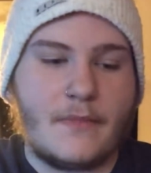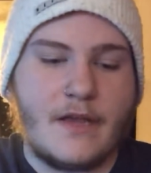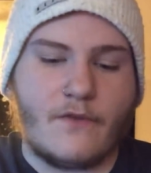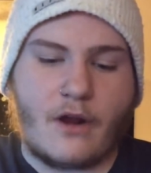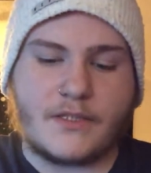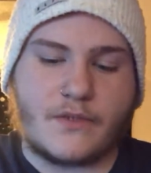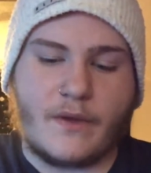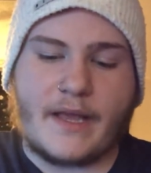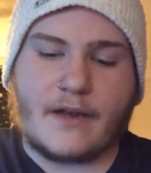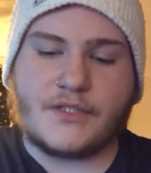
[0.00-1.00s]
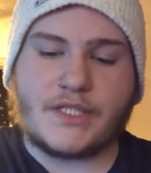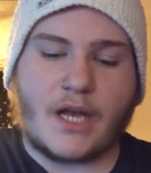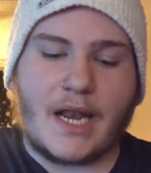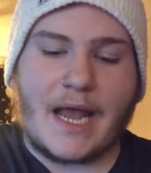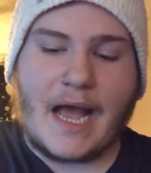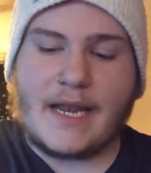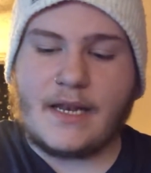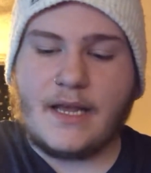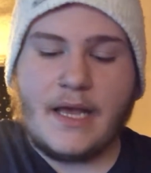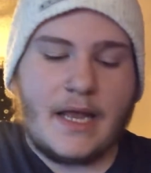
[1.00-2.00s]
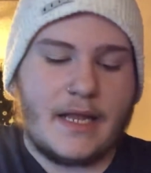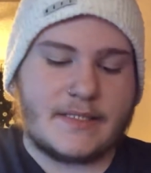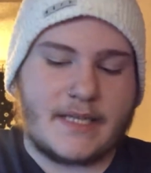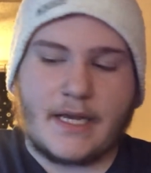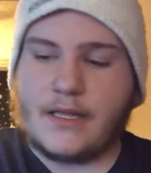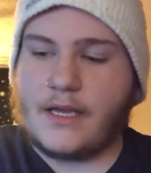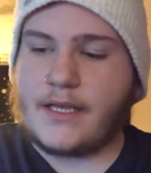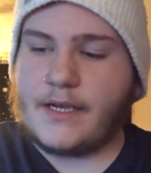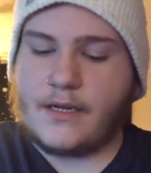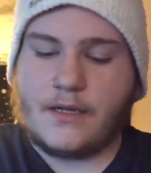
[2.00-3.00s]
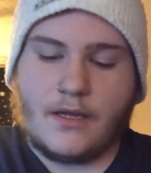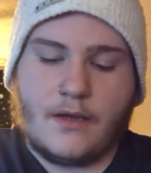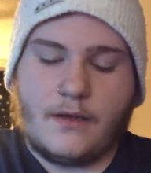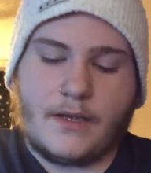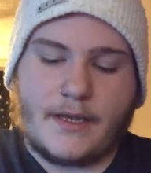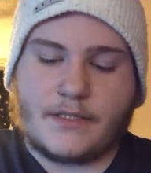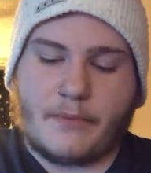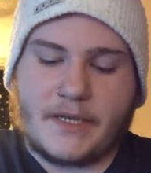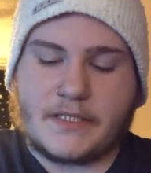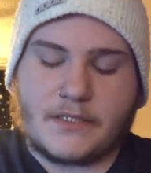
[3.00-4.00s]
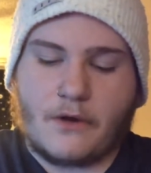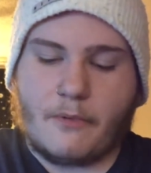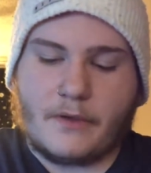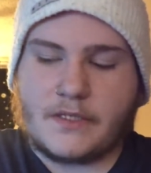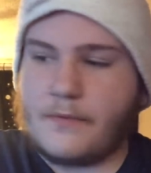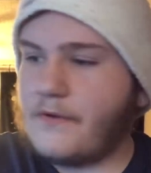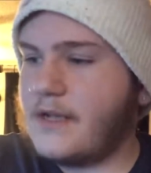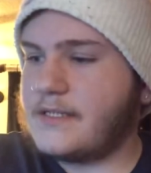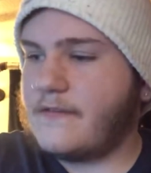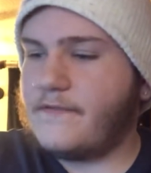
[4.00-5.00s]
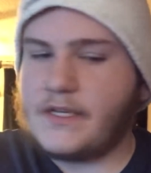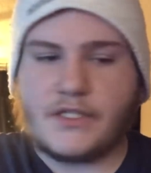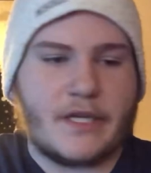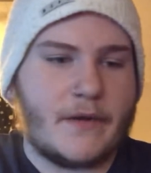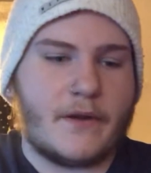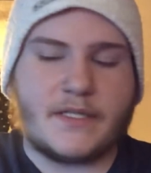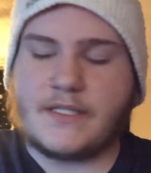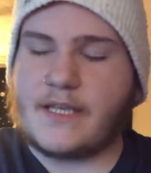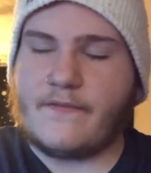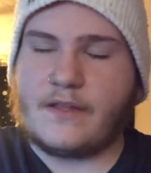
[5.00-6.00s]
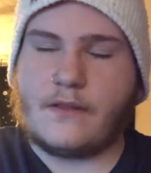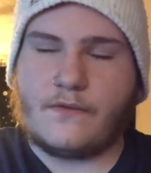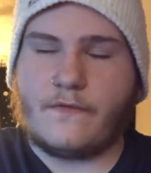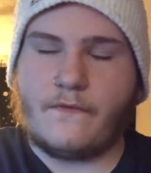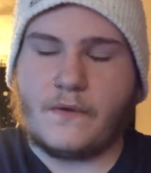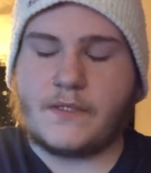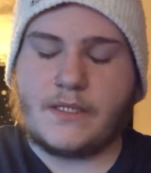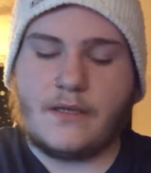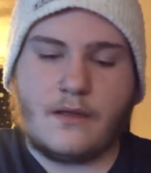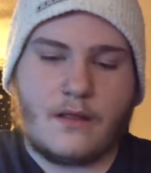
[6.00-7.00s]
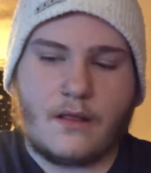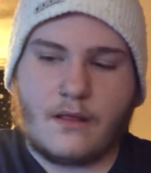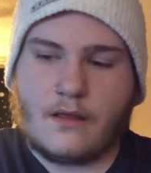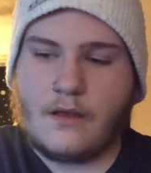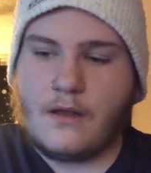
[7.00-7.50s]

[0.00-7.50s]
In regards to where the energies are aligning, let's take a look here. Cancer, Pisces, Scorpio, Sun, Rising, and Venus, January 7th through 14th.